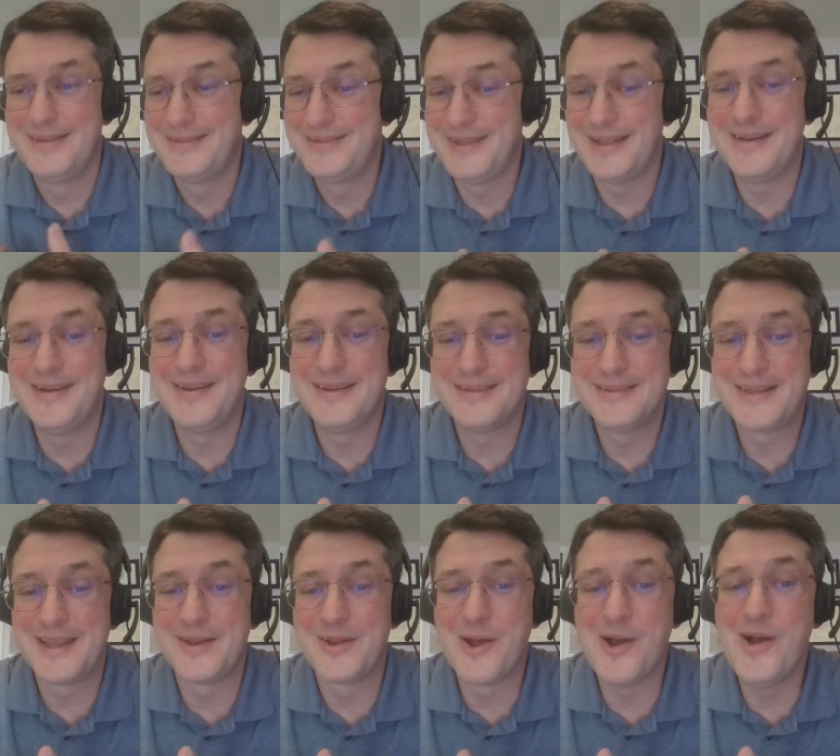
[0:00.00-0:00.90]
Tinnitus
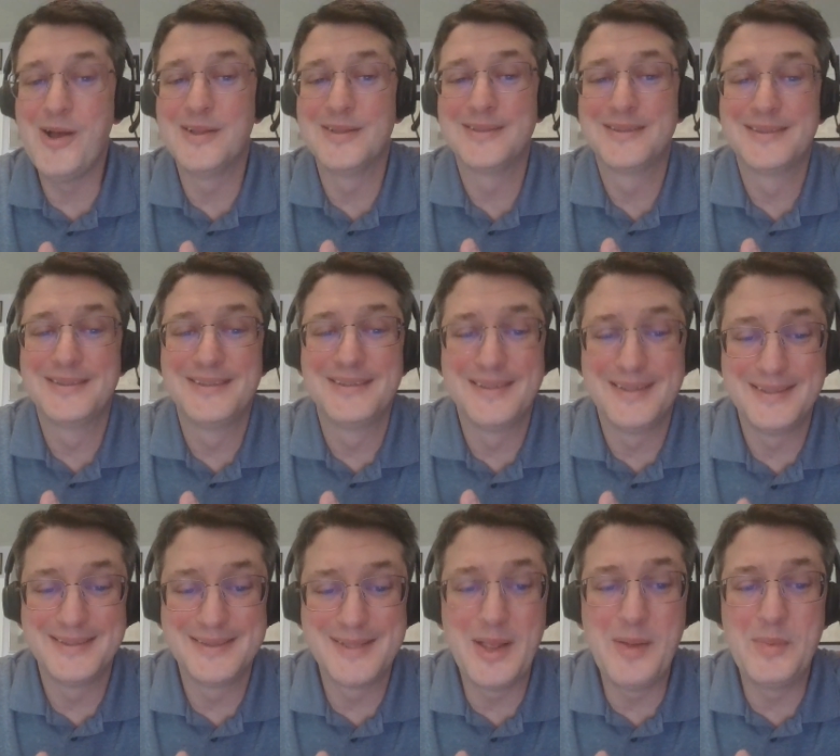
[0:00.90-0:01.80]
can cause
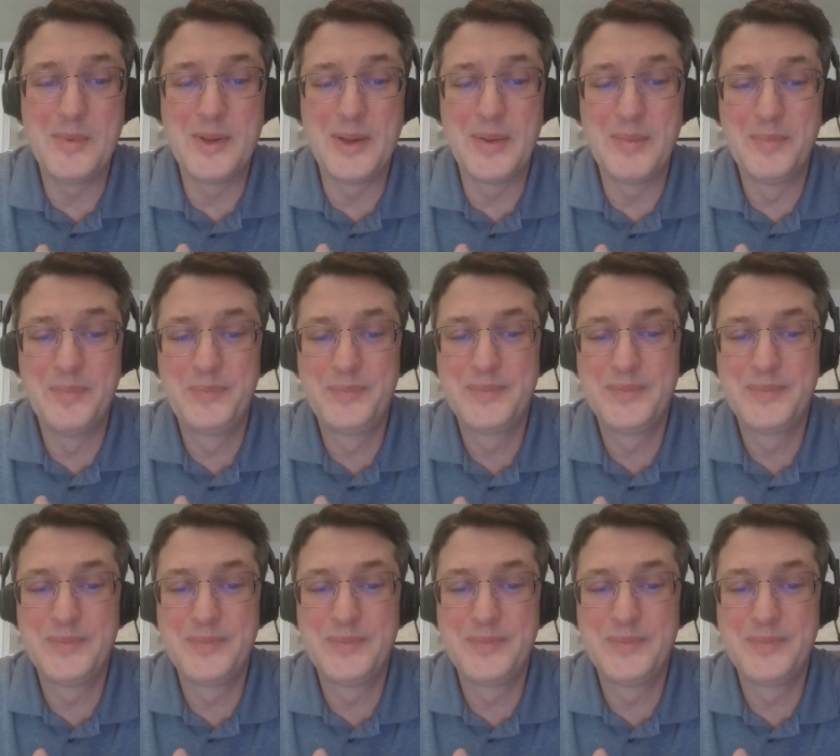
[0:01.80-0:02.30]
insomnia,